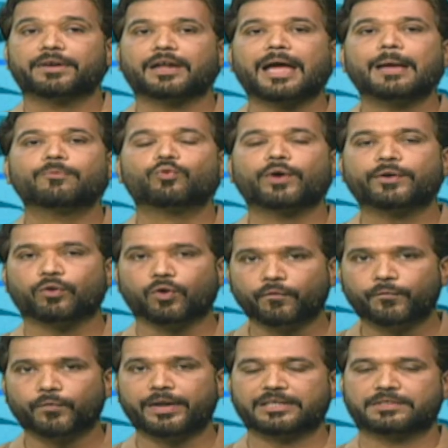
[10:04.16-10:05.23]
I am quite
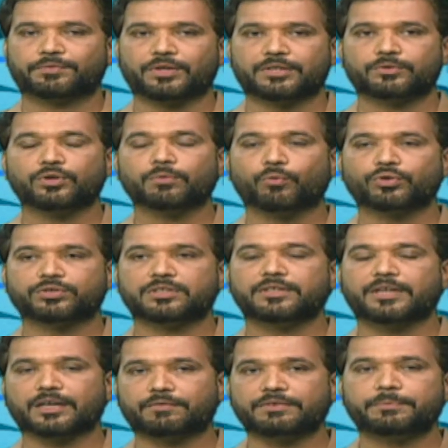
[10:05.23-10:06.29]
hopeful as far as Mohsin
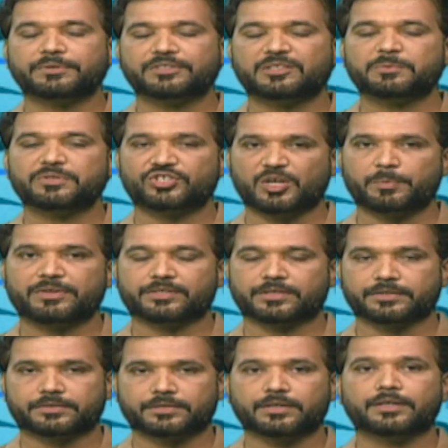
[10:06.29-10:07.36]
Naqvi, PCB chairman, is
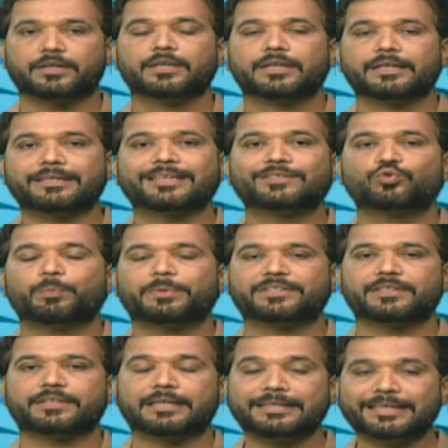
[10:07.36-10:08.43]
concerned. He has
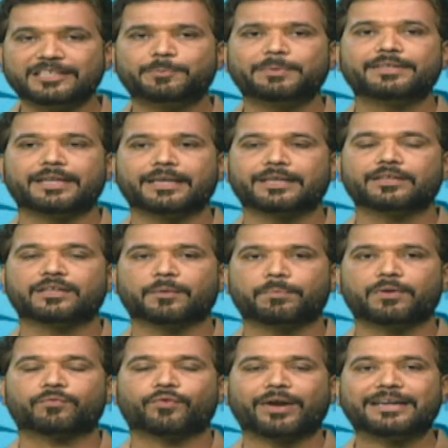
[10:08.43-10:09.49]
been taking a
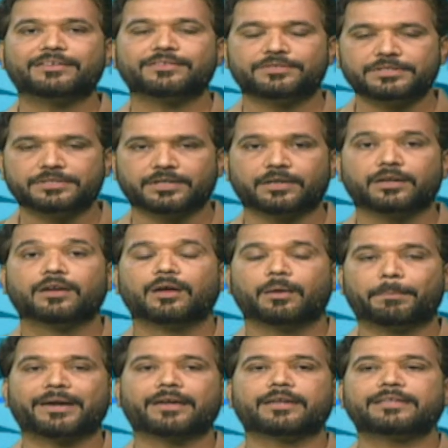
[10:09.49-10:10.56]
couple of right decisions,
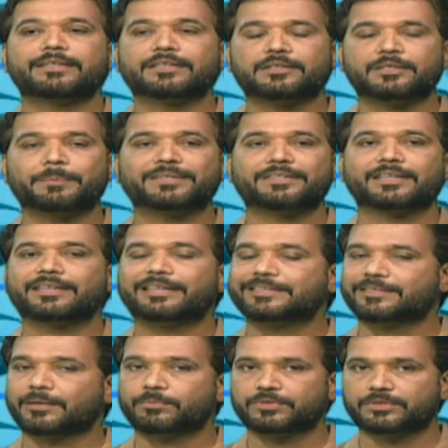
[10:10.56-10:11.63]
but he basically
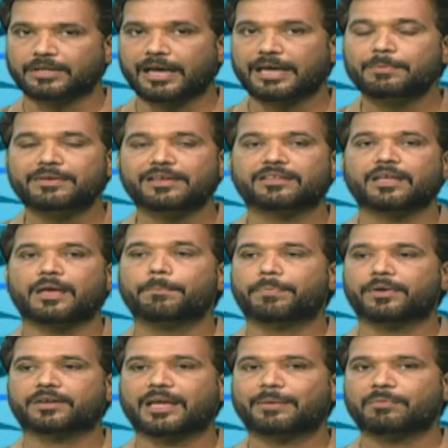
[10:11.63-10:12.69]
needs some time. He has
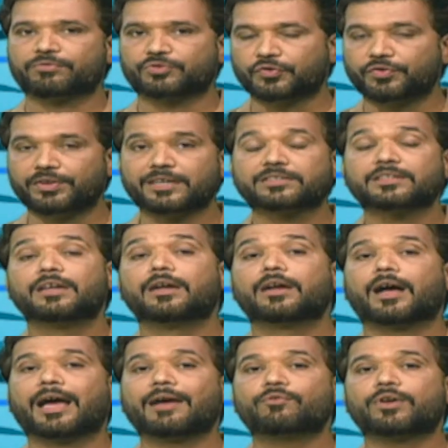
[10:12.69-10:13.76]
ample time of 3 years.
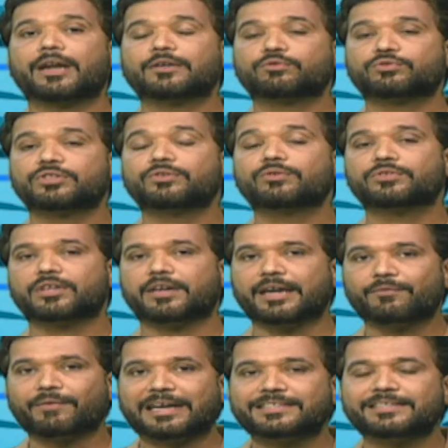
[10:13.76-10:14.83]
I would like to see the
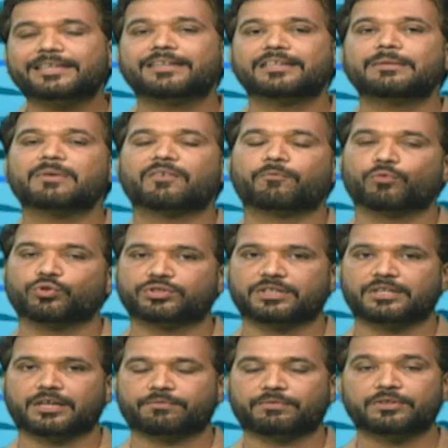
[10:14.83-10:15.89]
advisory team of
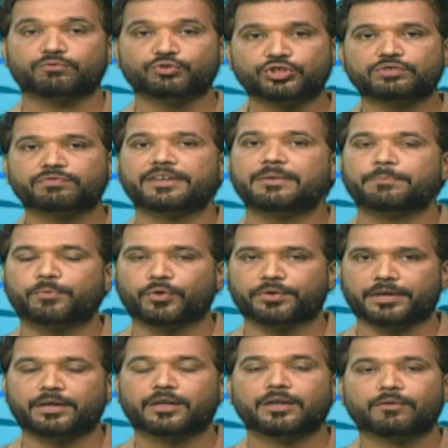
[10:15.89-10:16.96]
Mohsin Naqvi, which is very
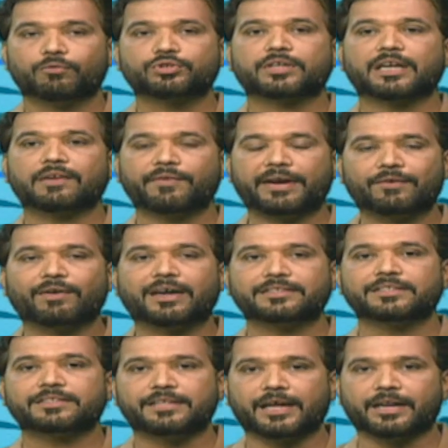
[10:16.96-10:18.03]
important, which kind of
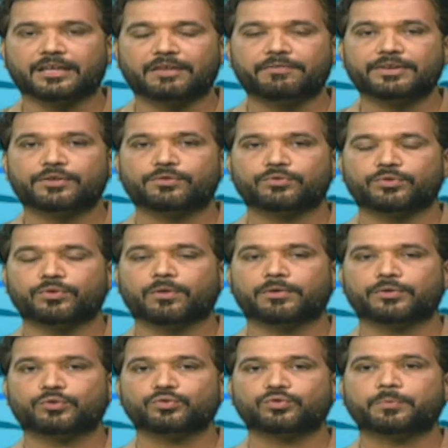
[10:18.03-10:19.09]
advices they are giving to
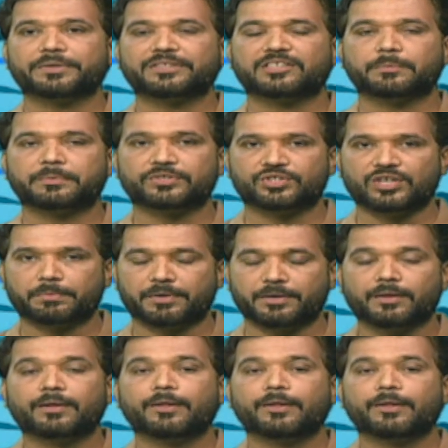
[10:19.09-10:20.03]
to PCB chairman.